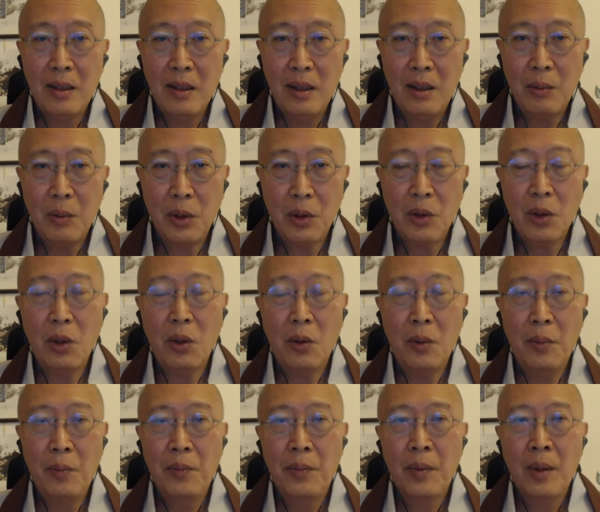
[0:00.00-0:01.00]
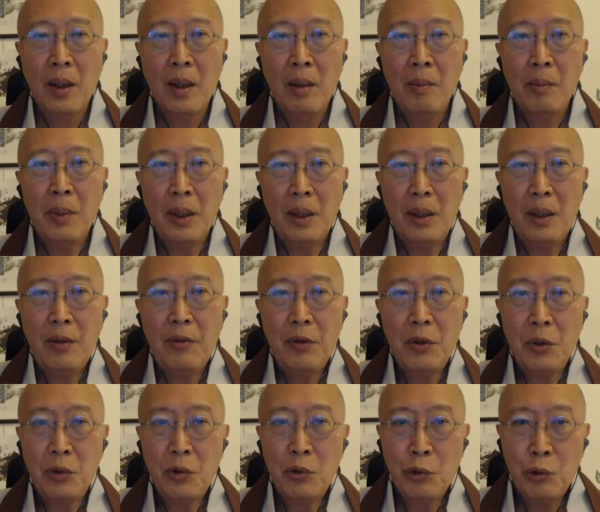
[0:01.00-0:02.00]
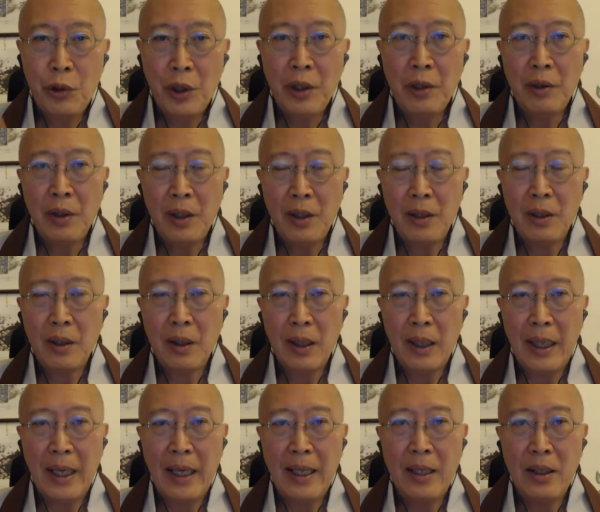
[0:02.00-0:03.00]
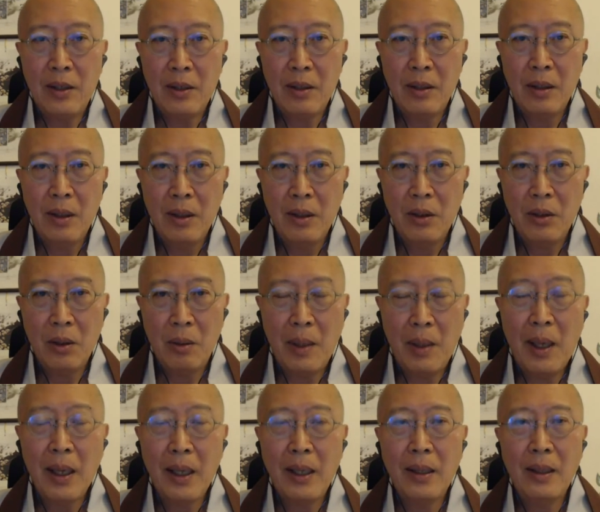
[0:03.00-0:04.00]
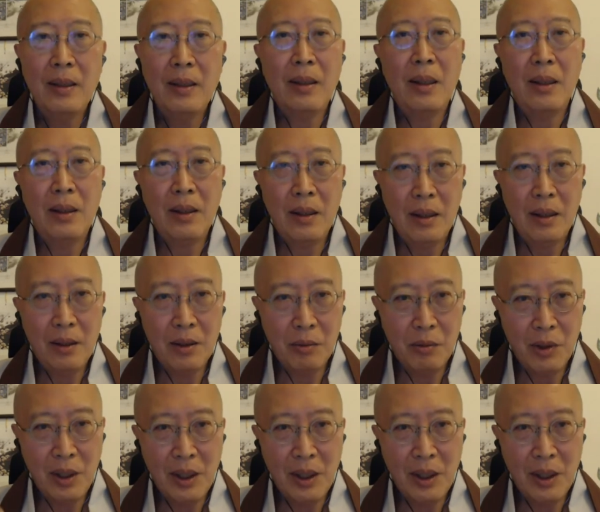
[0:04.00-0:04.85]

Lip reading: It will go. But if you trigger it again in your mind, then it'll